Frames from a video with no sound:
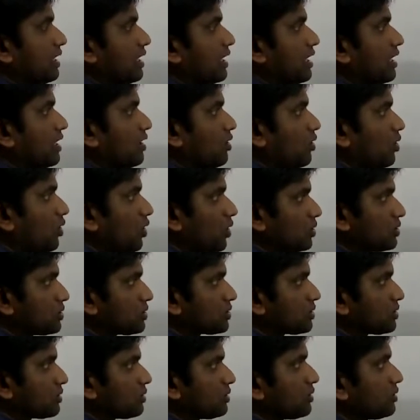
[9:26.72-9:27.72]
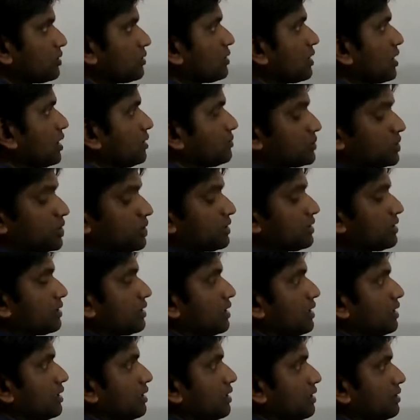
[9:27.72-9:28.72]

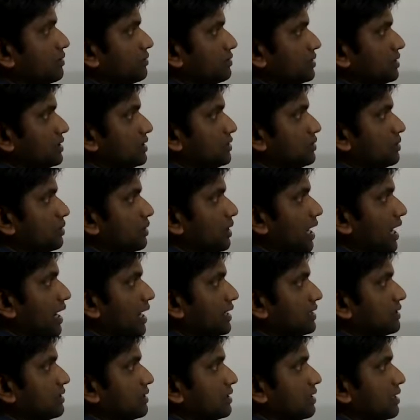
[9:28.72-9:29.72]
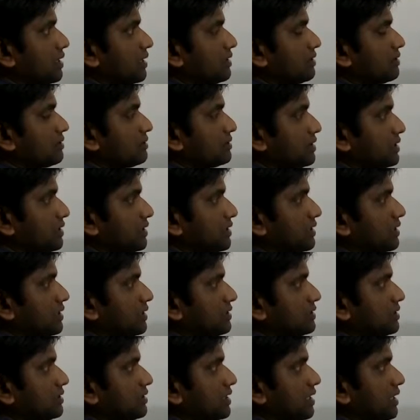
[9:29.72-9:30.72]
We need to add the decrease
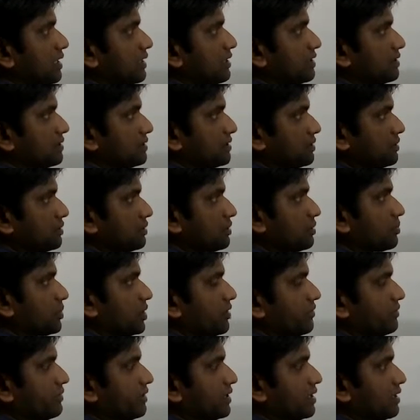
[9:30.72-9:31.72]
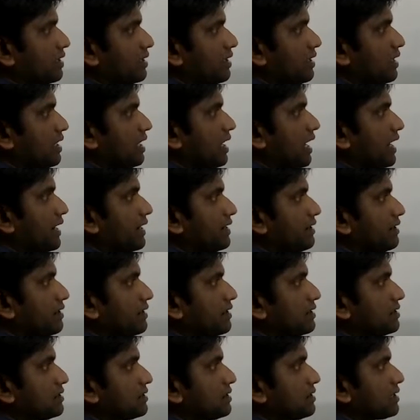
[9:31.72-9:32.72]
in current asset to the profit and
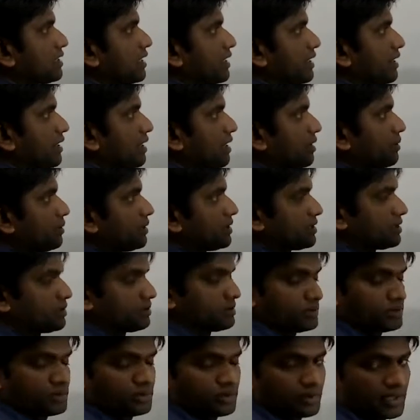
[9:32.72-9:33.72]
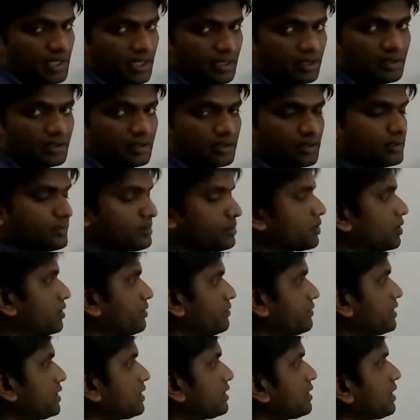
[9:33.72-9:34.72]
increase in current liability to my
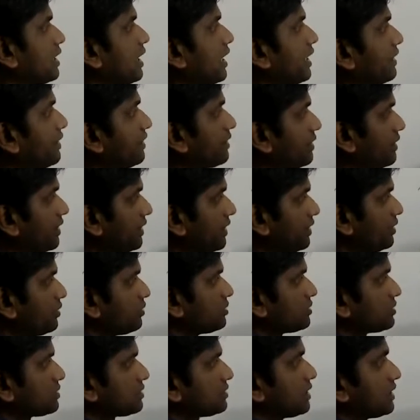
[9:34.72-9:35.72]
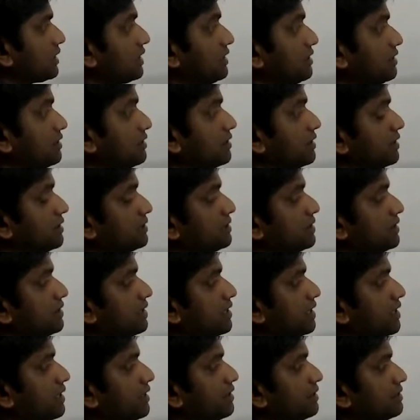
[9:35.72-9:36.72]
profit, and reduce the increase in
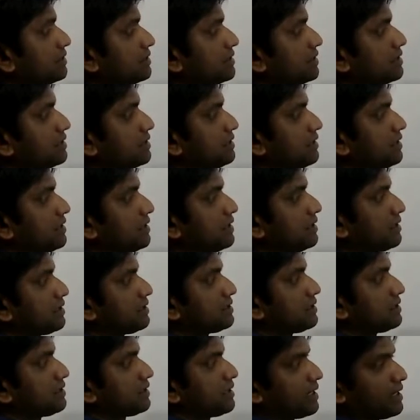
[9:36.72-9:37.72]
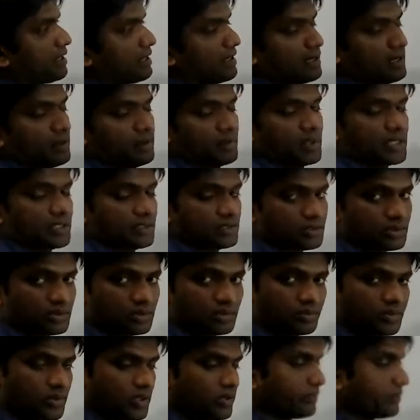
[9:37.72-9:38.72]
current asset and decrease in current liabilities to
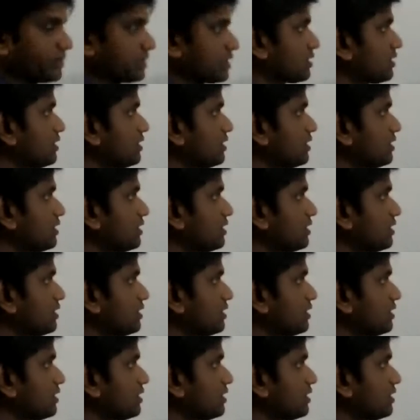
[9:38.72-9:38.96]
the profit.